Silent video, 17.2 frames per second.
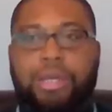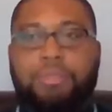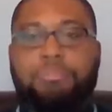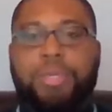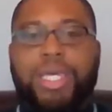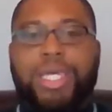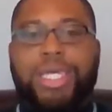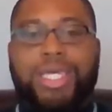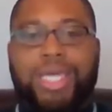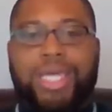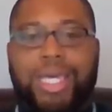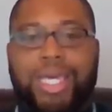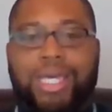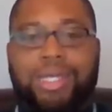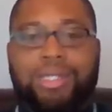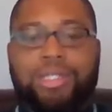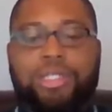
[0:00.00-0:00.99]

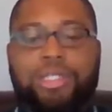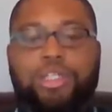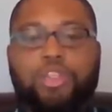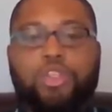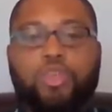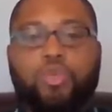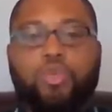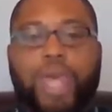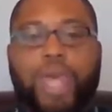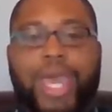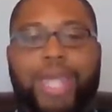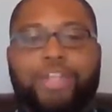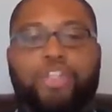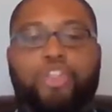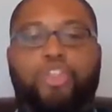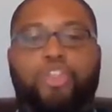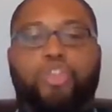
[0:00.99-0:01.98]
begins to
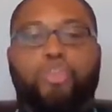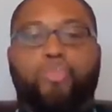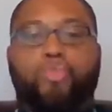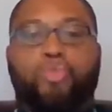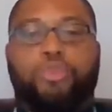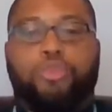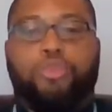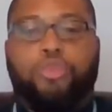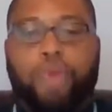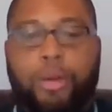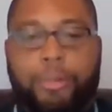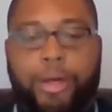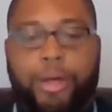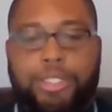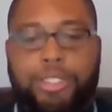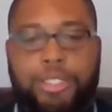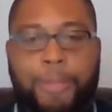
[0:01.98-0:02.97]
exude from
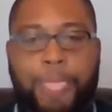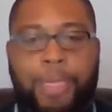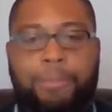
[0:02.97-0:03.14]
us,